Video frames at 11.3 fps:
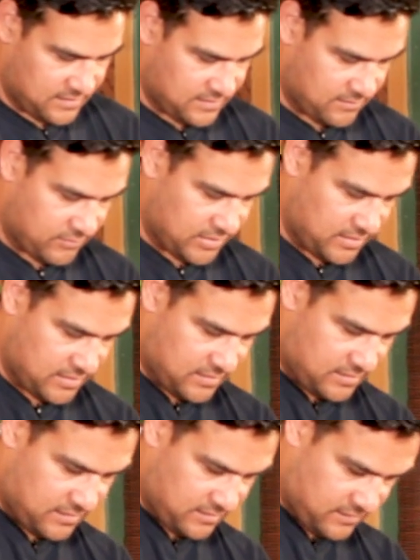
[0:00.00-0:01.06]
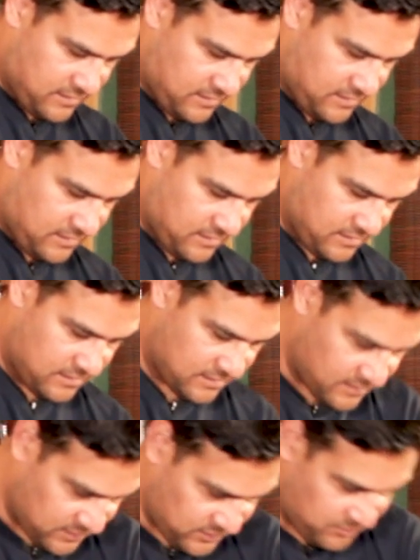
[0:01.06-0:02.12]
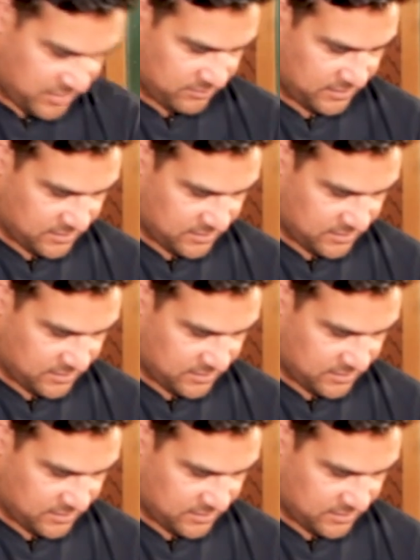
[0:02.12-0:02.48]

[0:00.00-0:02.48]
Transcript: then I'm gonna should be able to